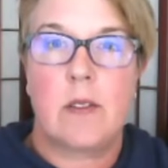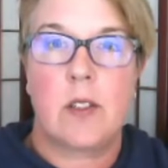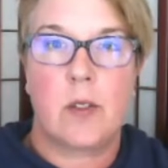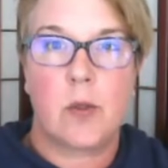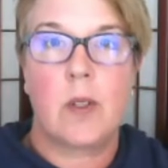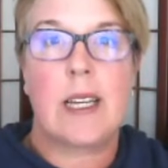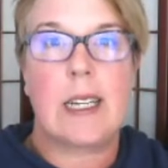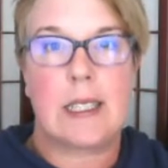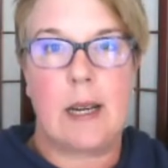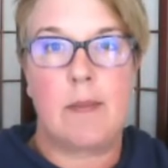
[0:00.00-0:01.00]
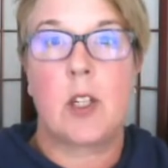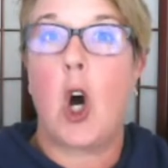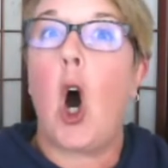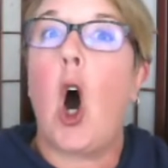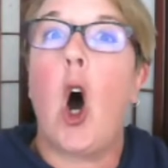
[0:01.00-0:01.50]
to truly accept
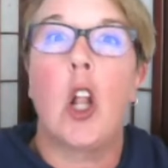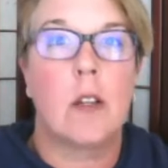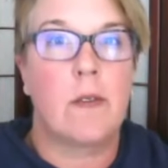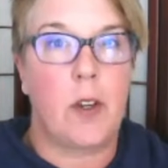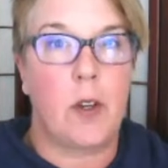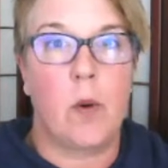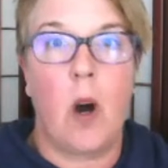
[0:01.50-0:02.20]
all of you,